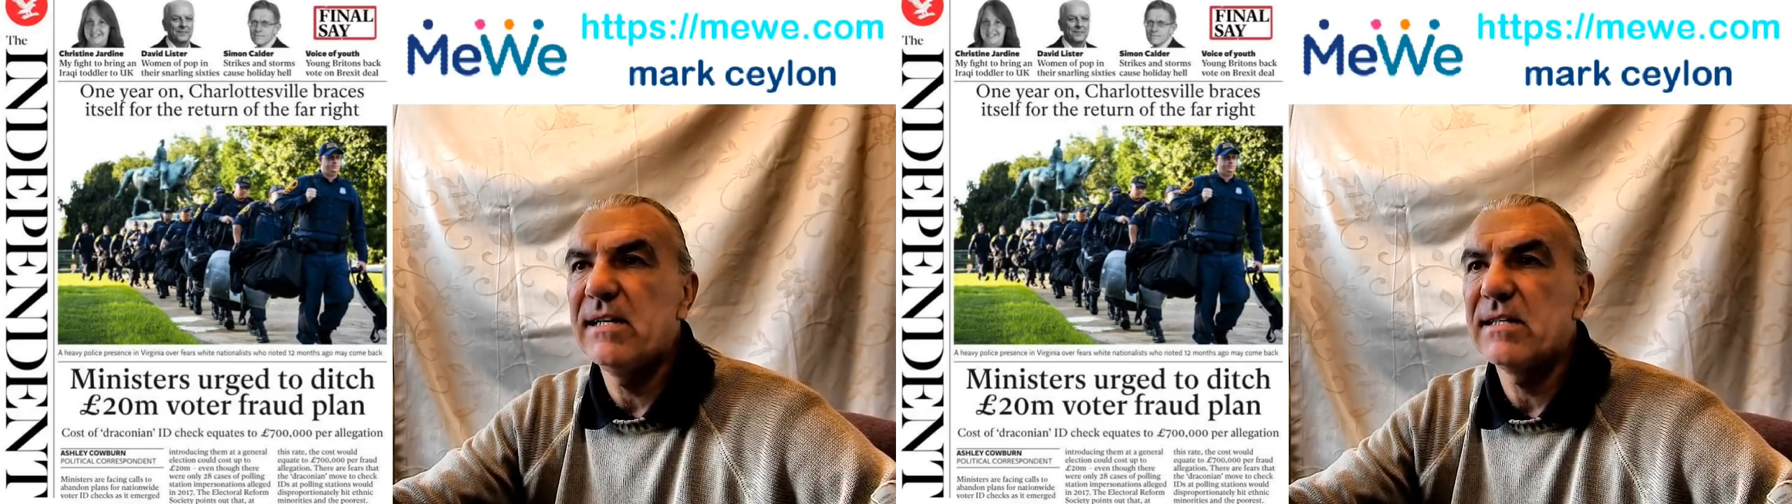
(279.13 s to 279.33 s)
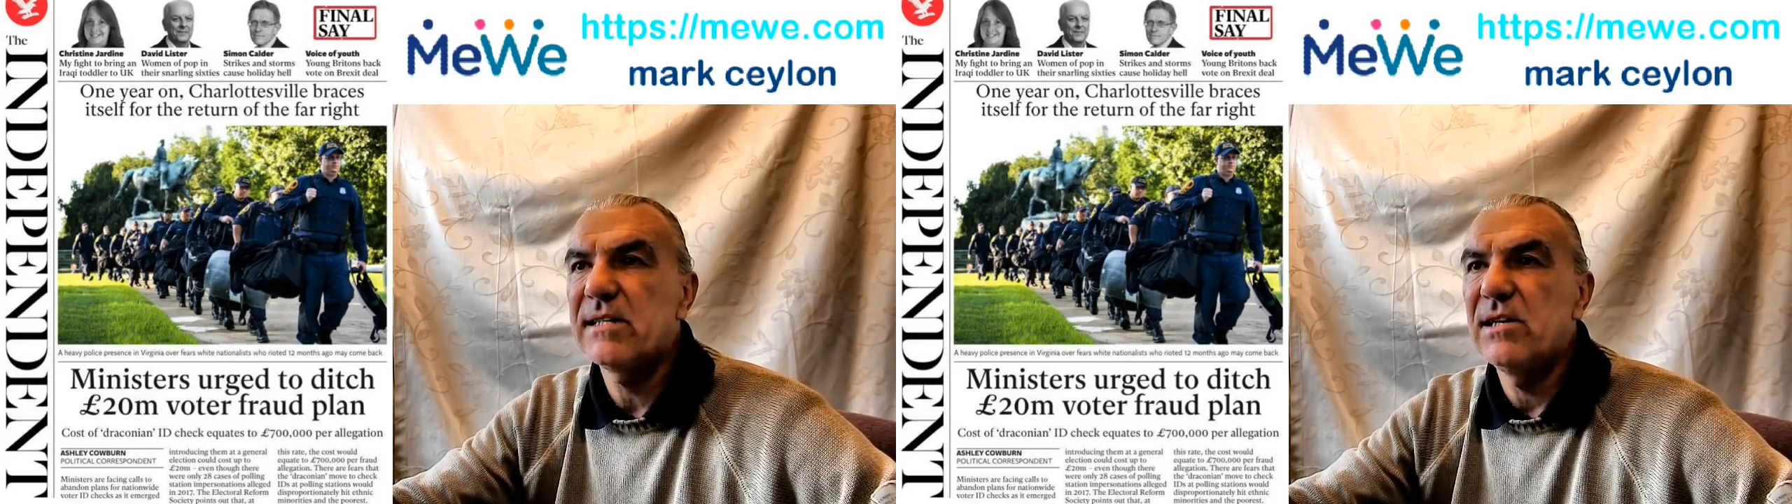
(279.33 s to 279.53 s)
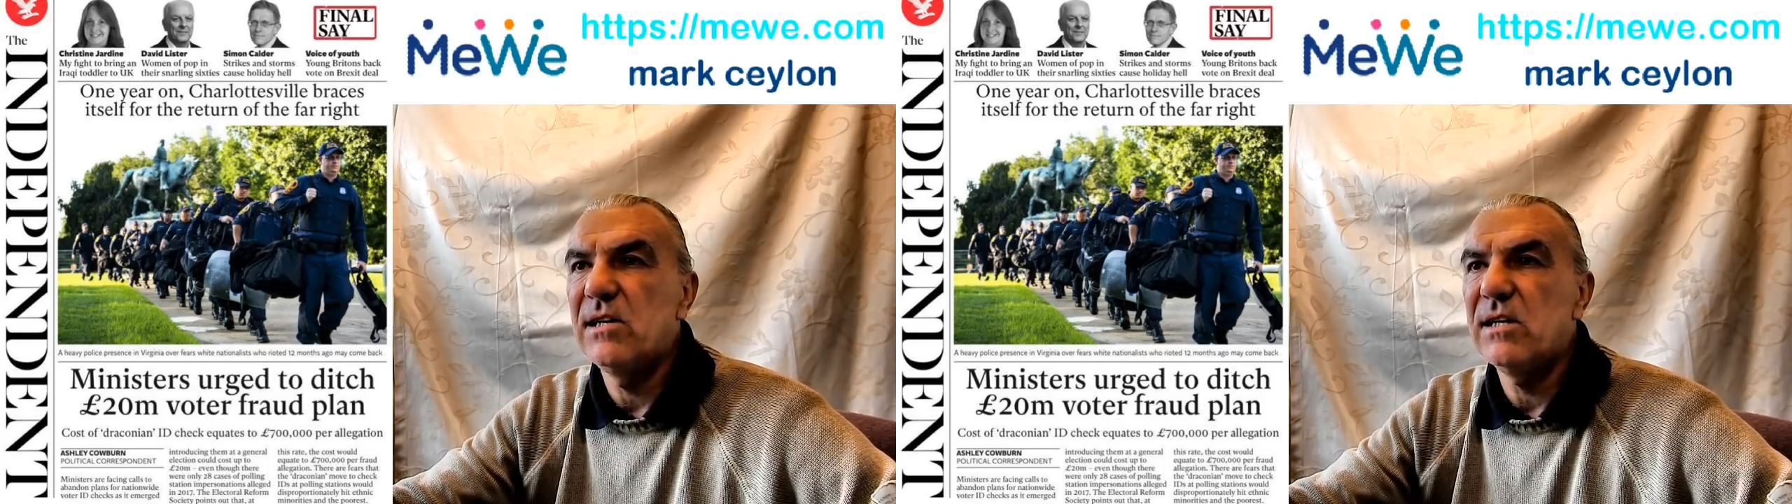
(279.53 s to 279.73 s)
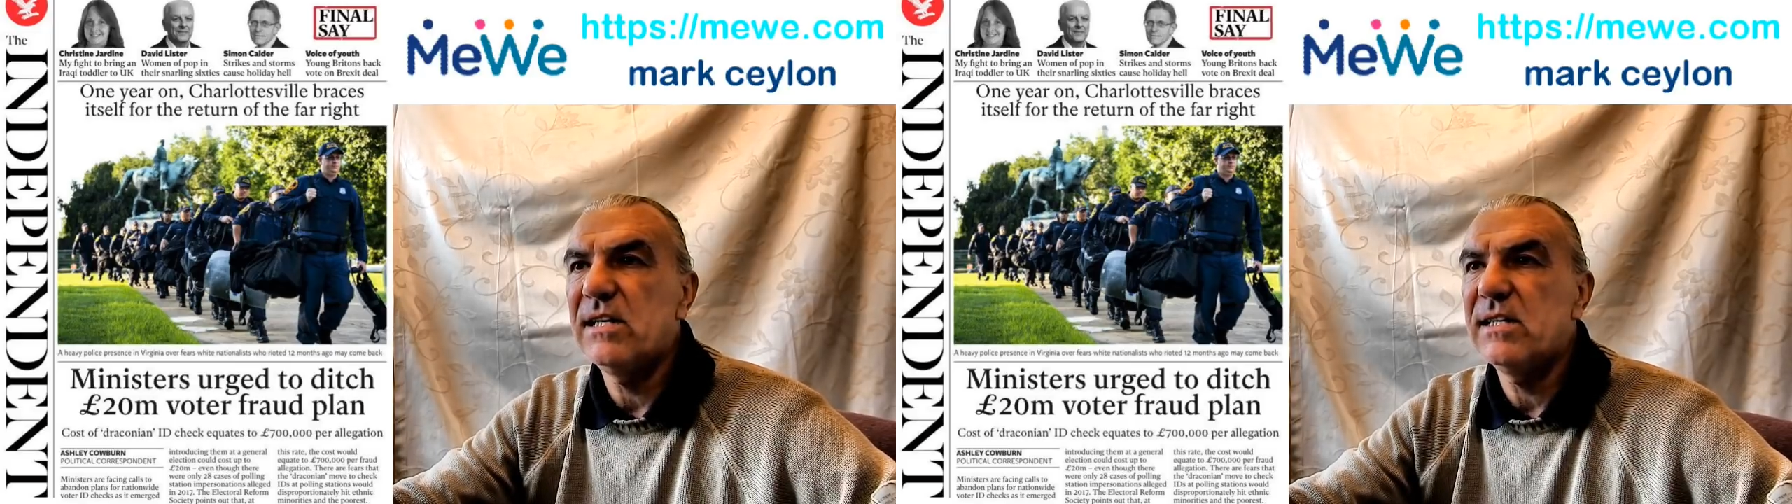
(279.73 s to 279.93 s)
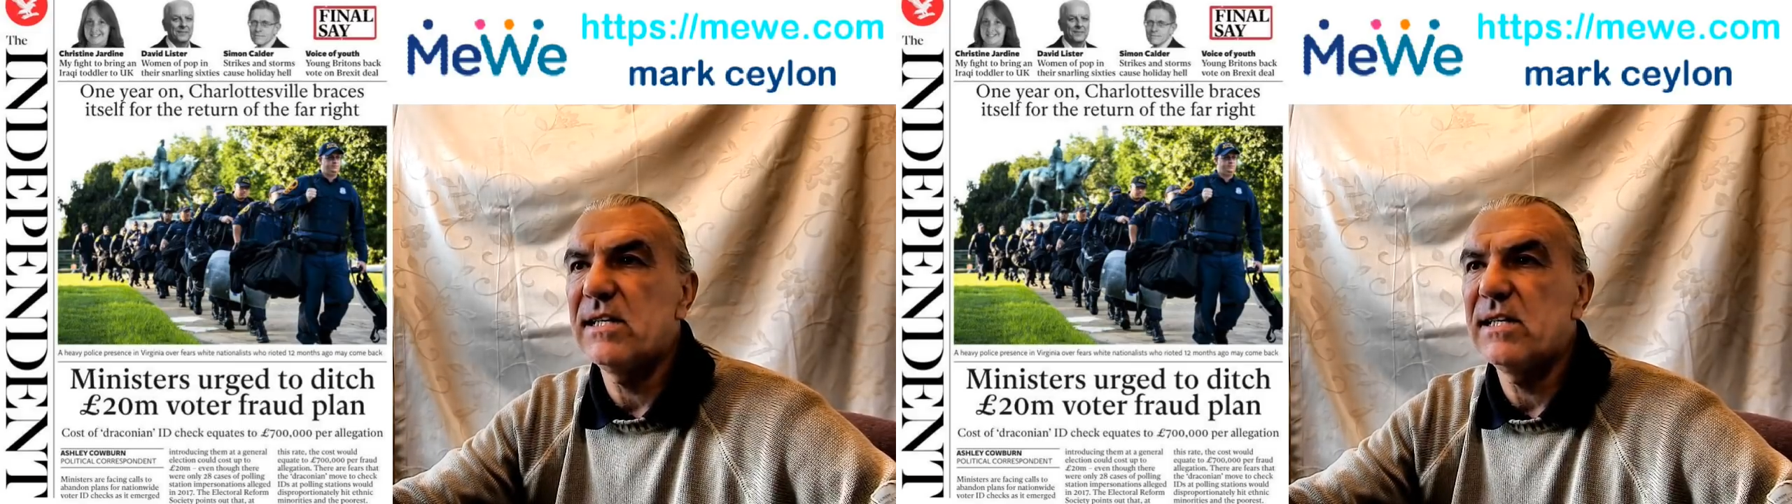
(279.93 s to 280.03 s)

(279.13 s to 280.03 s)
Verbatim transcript: snarling